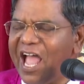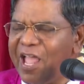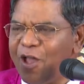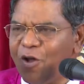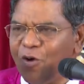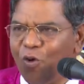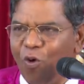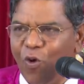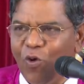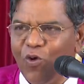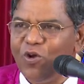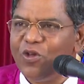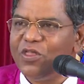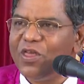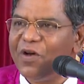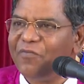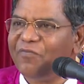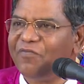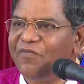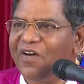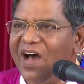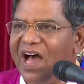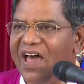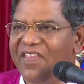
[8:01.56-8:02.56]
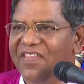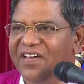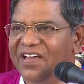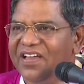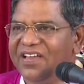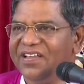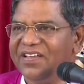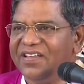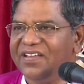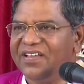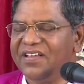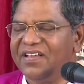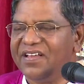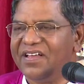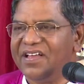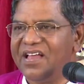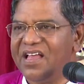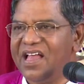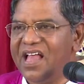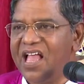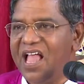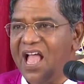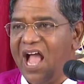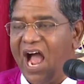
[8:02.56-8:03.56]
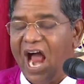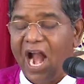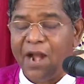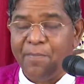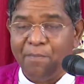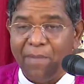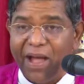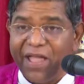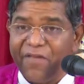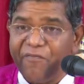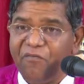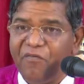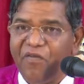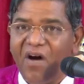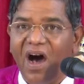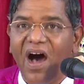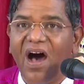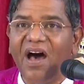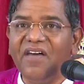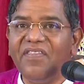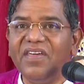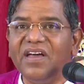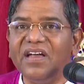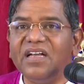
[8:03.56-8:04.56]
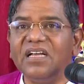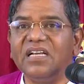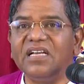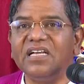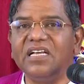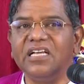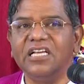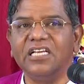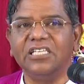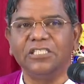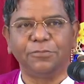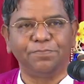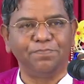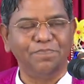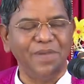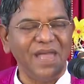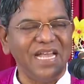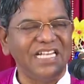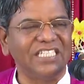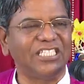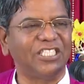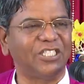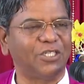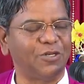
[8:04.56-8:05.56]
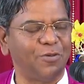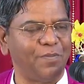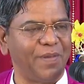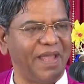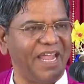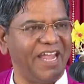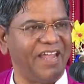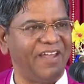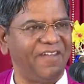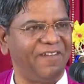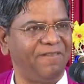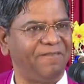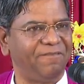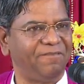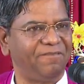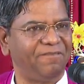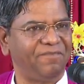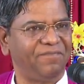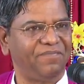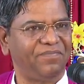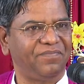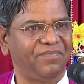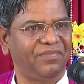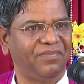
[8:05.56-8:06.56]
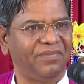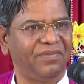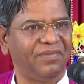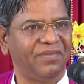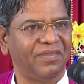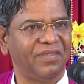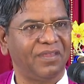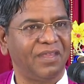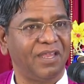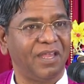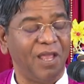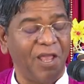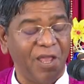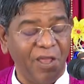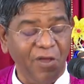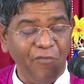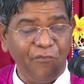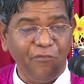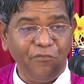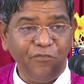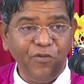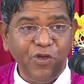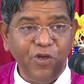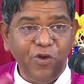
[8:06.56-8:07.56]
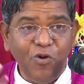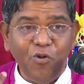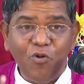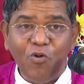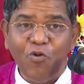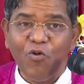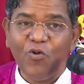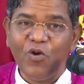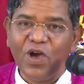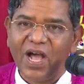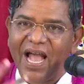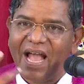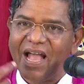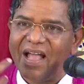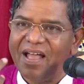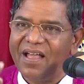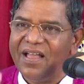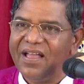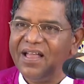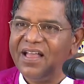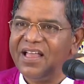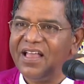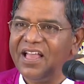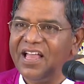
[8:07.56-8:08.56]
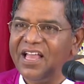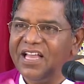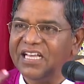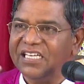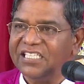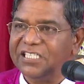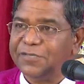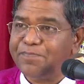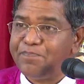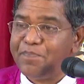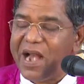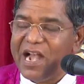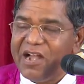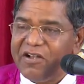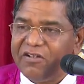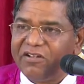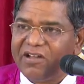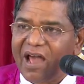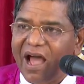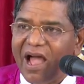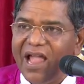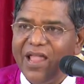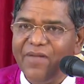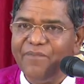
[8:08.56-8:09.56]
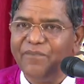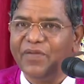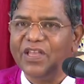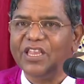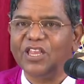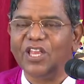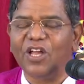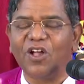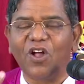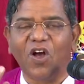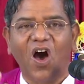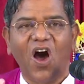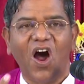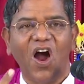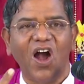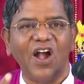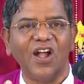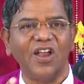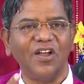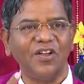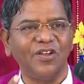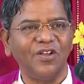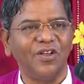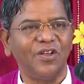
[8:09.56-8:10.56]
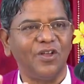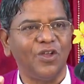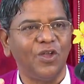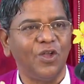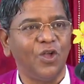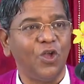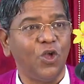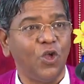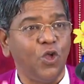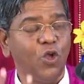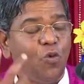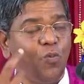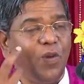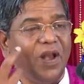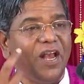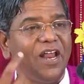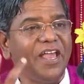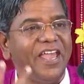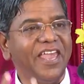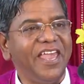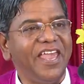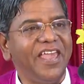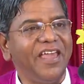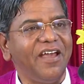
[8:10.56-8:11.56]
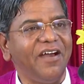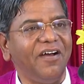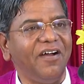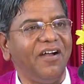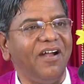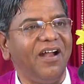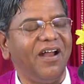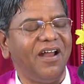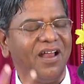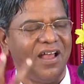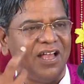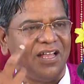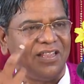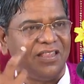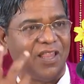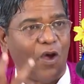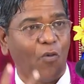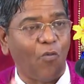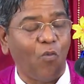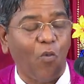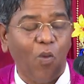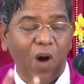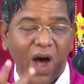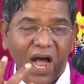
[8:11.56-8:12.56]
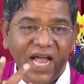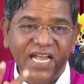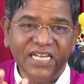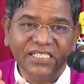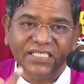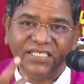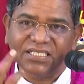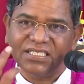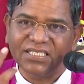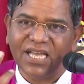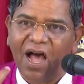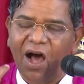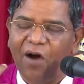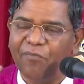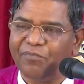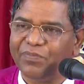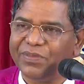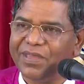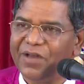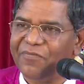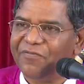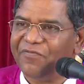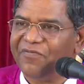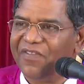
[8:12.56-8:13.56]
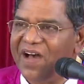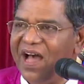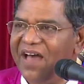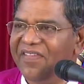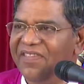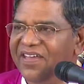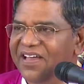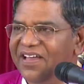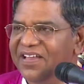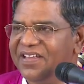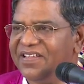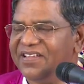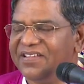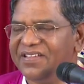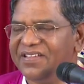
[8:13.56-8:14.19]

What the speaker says: I go to the Father and my Father speaks to me. If you spend time with God, you will hear the voice of the Father.